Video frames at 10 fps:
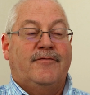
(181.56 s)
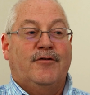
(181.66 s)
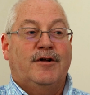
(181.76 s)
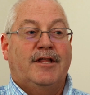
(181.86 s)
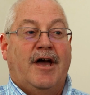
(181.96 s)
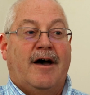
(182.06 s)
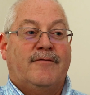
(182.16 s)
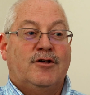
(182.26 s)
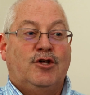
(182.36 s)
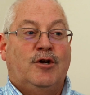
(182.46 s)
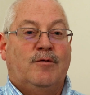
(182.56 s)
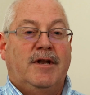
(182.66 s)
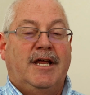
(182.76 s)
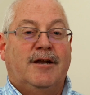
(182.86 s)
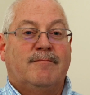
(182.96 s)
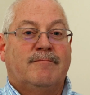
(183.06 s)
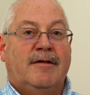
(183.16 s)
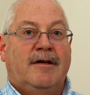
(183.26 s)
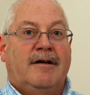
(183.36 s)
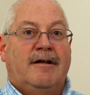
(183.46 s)
If you're in the office, you don't need them.
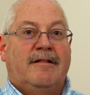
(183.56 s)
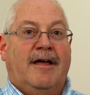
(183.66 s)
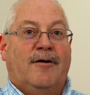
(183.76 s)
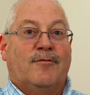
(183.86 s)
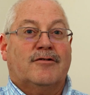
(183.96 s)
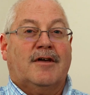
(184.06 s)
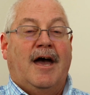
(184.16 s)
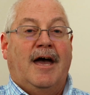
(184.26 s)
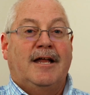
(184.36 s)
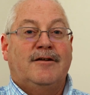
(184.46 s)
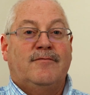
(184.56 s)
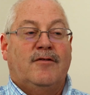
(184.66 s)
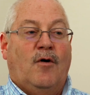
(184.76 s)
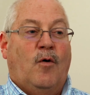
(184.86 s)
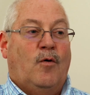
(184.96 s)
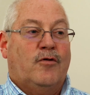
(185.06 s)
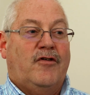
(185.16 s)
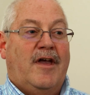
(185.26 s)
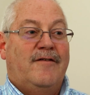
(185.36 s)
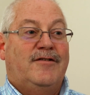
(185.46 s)
That was kind of the whole
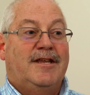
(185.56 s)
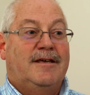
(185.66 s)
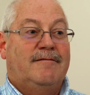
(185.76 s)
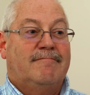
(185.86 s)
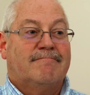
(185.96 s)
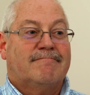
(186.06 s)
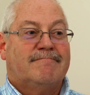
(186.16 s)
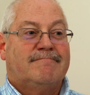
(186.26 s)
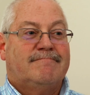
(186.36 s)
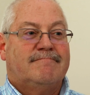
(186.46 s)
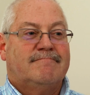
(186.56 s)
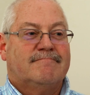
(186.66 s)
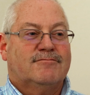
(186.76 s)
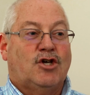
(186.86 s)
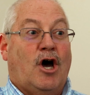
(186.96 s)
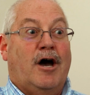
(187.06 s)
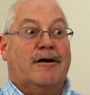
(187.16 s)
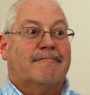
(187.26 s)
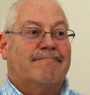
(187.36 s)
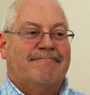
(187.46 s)
safety talk.
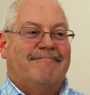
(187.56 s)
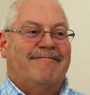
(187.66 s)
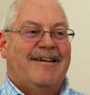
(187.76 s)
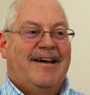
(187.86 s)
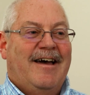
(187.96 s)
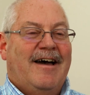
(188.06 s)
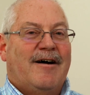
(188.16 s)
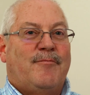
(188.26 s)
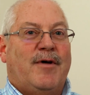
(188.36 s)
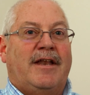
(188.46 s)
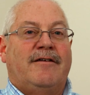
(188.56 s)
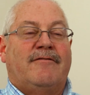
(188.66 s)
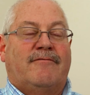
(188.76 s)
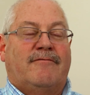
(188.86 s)
and